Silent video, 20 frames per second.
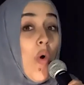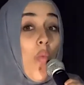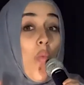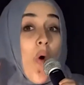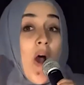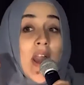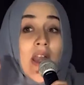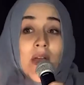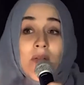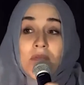
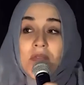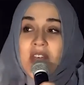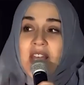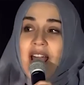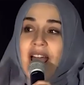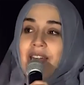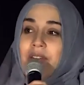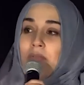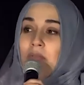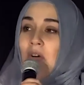One of the
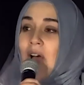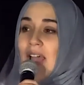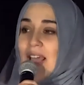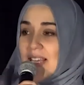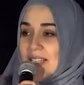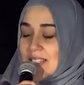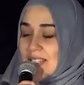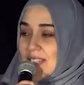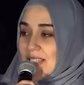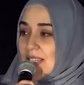
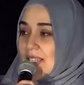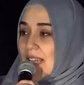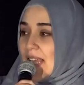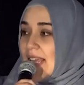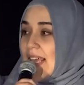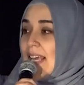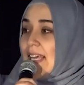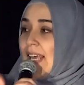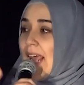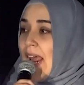advice that
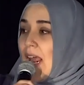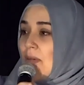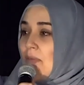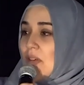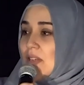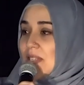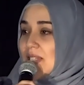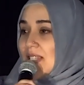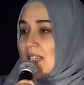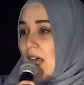he gave
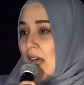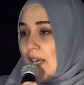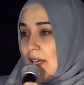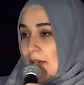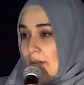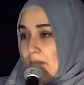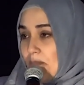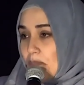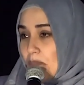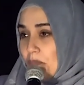his
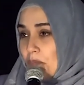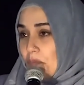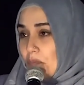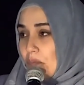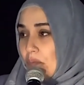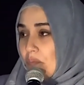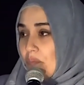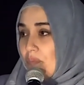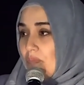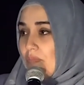son
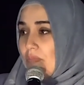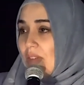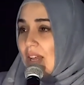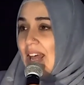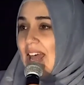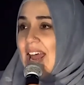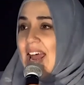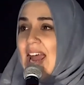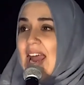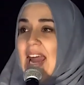
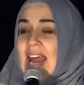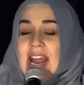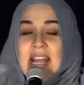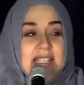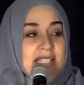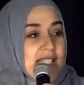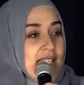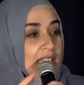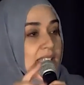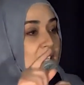
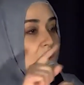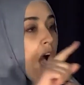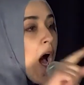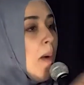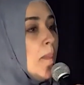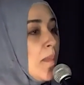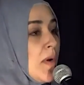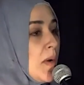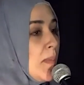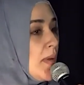is this
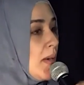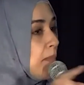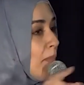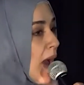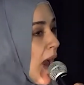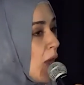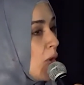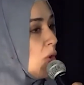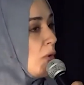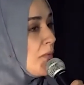amr bil
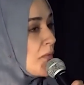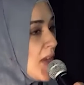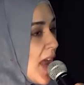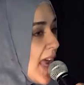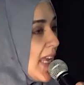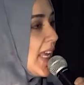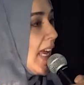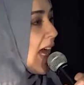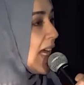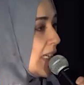ma'ruf
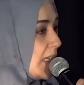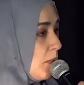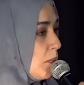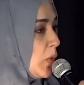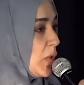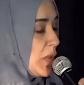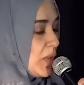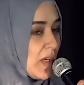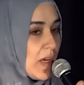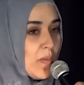nahi an al
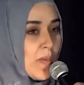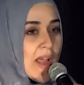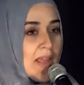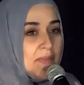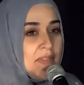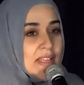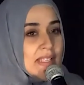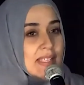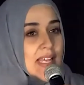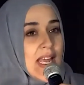munkar,
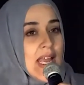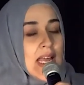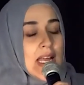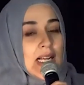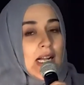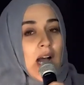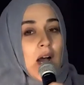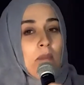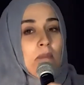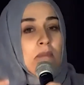right? This
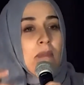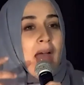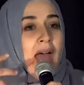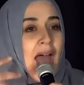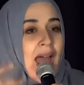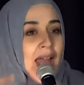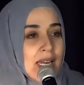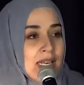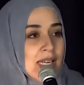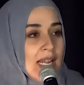
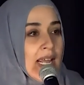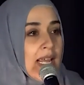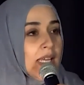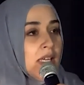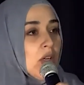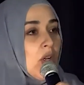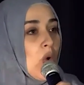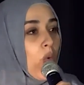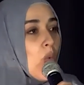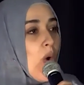
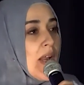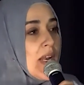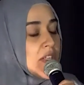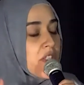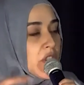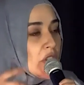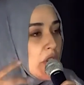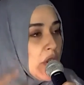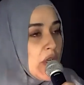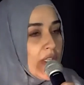commanding what
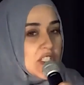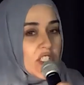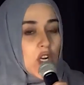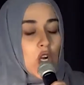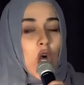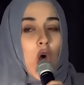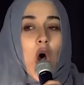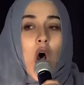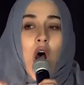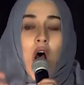is good, to
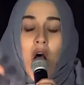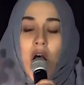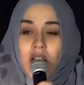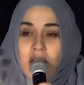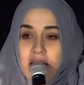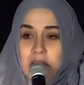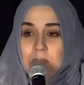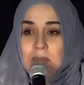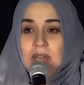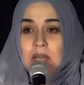
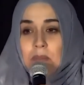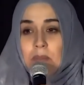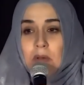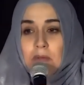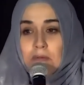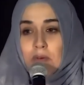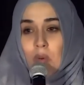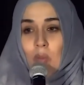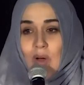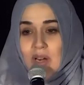calling people
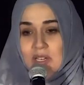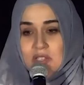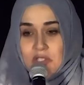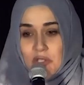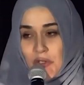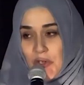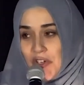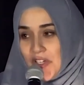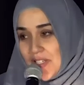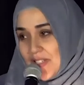for what is
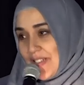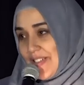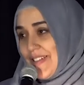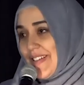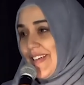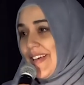good